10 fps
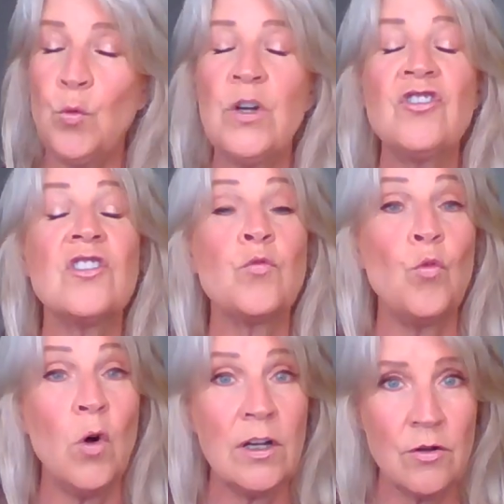which is
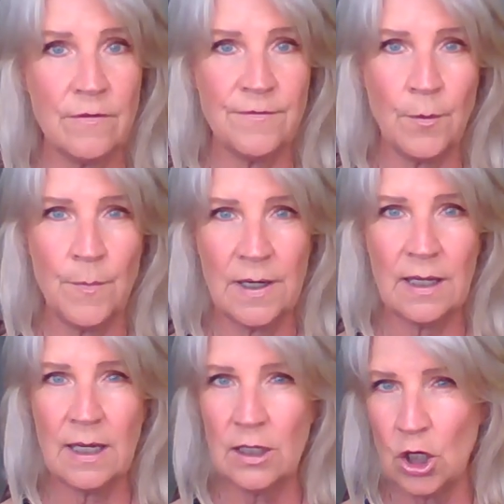wonderful, but
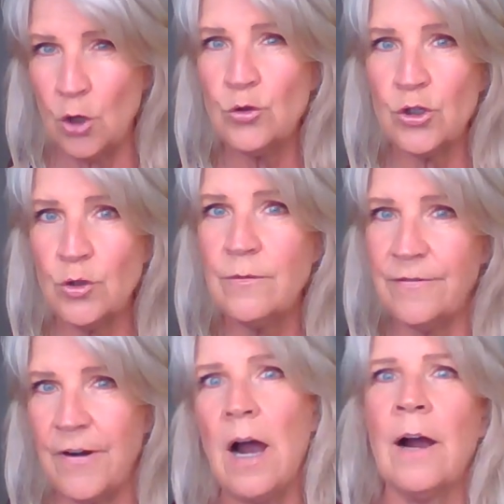it can go too
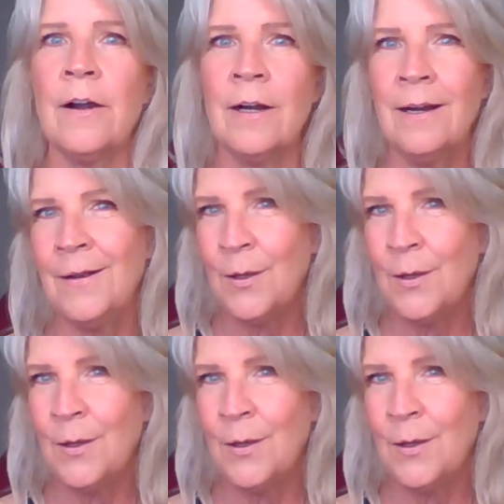far